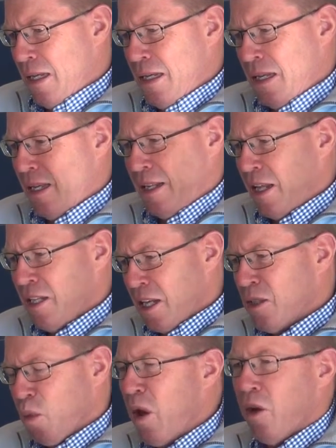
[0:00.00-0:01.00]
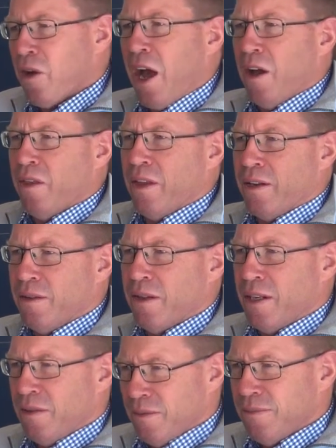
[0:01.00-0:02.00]
it's well known that
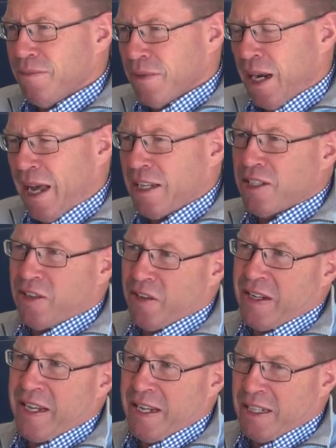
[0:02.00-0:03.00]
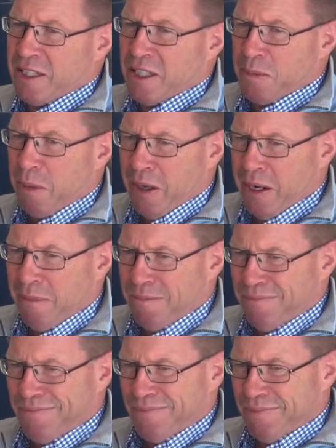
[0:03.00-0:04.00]
the last 3 years it's
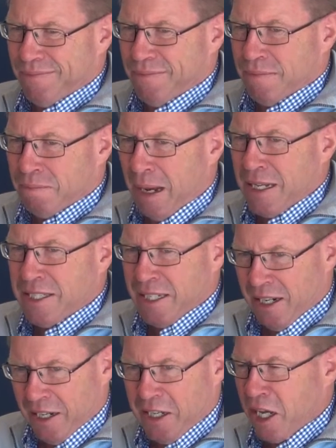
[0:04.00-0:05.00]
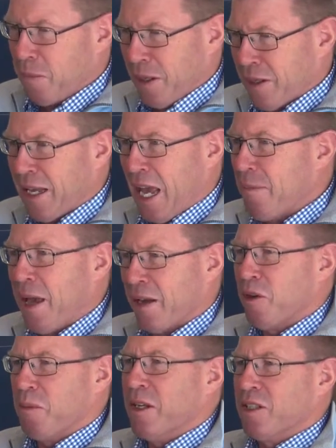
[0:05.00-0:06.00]
been basically keeping the game out
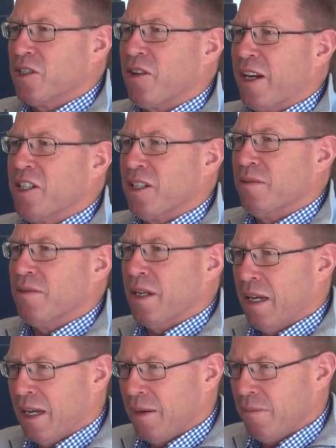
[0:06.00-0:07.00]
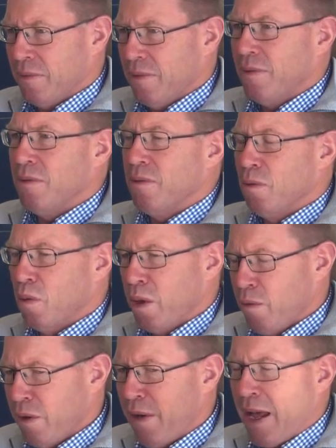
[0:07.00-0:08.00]
of administration.
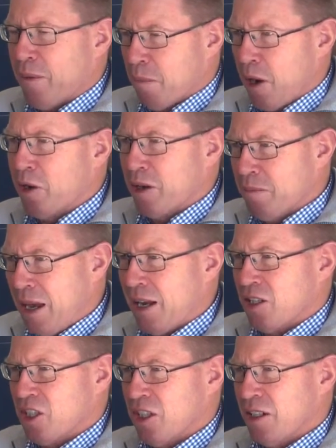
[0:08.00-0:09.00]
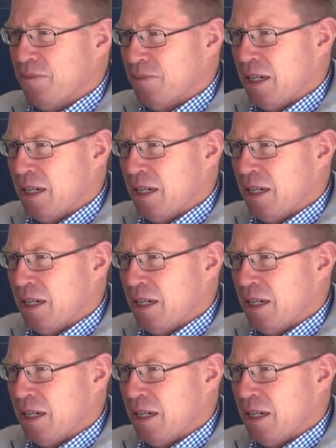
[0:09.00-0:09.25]
We've had a broken balance sheet.